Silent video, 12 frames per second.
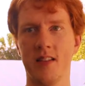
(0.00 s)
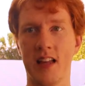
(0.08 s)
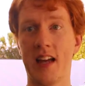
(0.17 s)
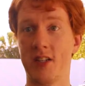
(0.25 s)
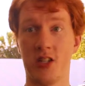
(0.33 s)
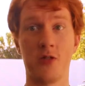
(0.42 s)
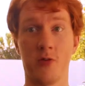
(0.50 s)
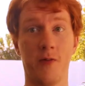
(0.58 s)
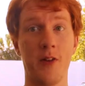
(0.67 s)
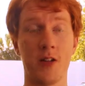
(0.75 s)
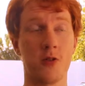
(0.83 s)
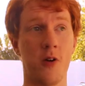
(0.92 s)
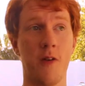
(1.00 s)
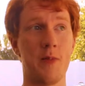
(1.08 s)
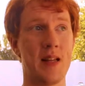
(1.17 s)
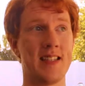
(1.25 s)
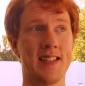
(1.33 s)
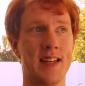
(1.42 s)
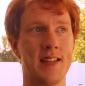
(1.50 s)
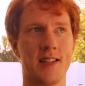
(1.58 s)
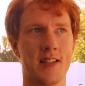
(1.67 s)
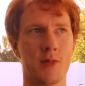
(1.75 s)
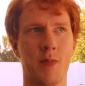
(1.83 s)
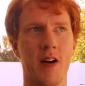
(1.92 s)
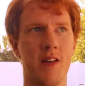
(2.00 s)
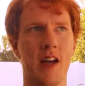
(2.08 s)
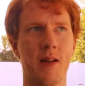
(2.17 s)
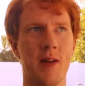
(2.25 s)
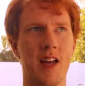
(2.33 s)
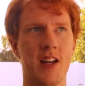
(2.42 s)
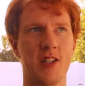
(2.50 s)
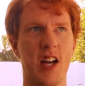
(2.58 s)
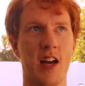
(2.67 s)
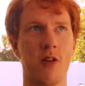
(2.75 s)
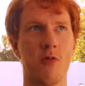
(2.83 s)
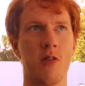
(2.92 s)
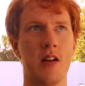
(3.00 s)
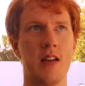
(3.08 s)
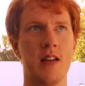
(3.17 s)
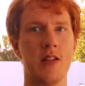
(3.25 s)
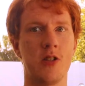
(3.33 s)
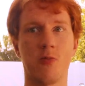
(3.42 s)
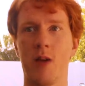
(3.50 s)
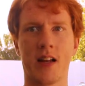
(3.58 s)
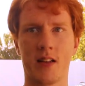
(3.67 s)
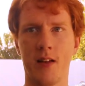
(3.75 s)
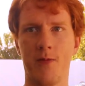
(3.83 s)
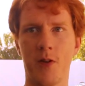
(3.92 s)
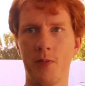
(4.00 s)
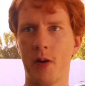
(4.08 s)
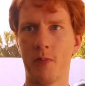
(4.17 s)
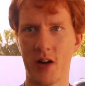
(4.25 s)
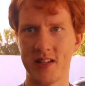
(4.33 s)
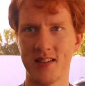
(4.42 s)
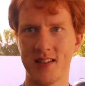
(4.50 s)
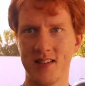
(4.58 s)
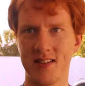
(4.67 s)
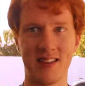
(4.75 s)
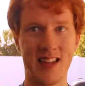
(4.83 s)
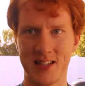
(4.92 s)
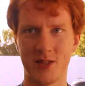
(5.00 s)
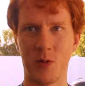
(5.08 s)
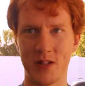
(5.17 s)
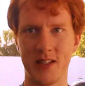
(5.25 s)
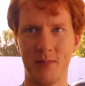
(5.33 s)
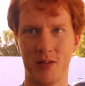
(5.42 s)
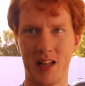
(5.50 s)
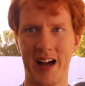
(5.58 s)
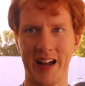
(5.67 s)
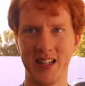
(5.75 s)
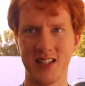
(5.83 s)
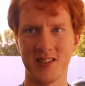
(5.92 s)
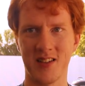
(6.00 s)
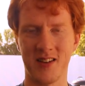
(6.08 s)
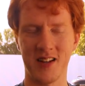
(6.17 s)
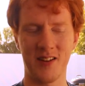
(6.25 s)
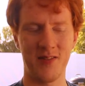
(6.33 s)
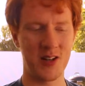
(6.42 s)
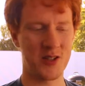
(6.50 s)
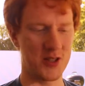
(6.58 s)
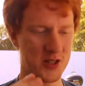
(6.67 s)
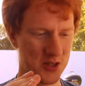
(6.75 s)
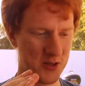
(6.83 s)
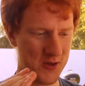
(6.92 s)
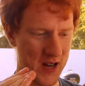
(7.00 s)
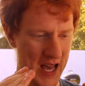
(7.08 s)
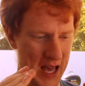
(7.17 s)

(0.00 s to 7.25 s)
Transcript: Like, she's revealed to have been sent to spy on Eggman and Shadow directly from the president. That's what's implied in Sonic Adventure 2.